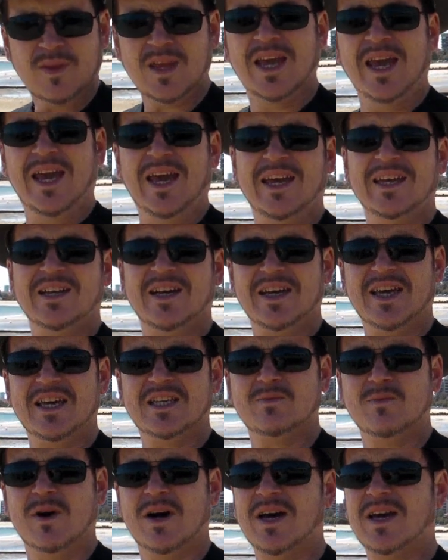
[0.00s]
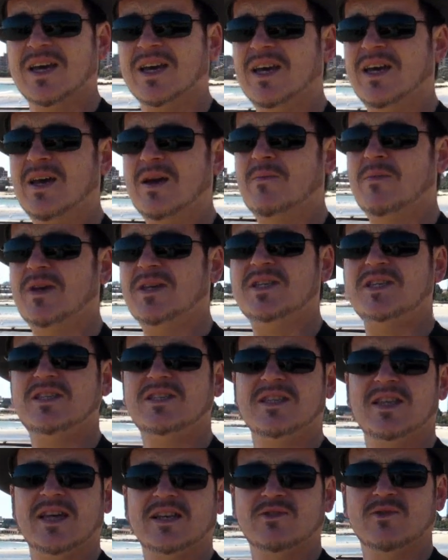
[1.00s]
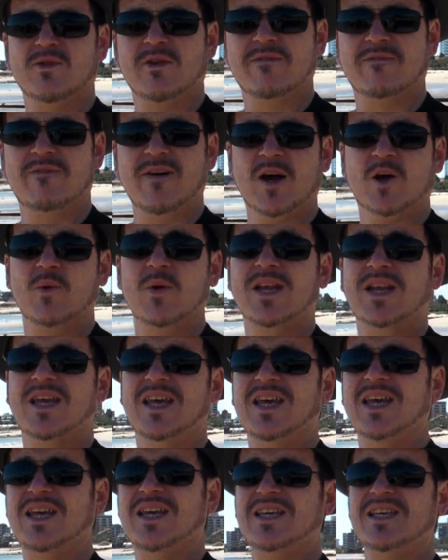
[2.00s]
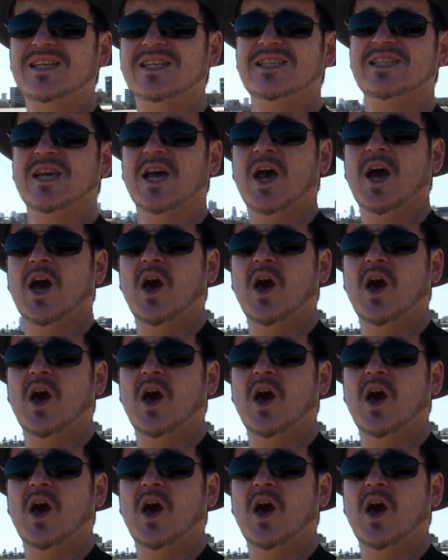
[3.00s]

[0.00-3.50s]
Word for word: And I guess my message to that sort of fuckwit is